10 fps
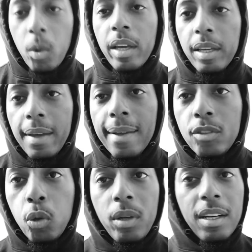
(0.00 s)

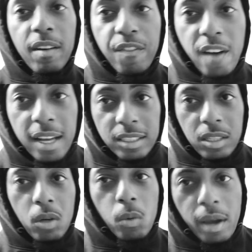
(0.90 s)
wait, Tootie gonna find his
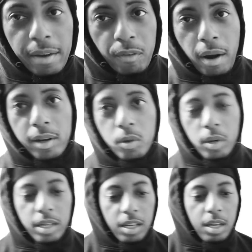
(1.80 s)
little wave right
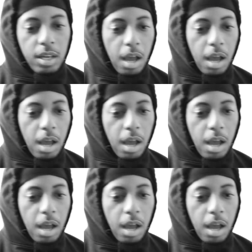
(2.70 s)
quick.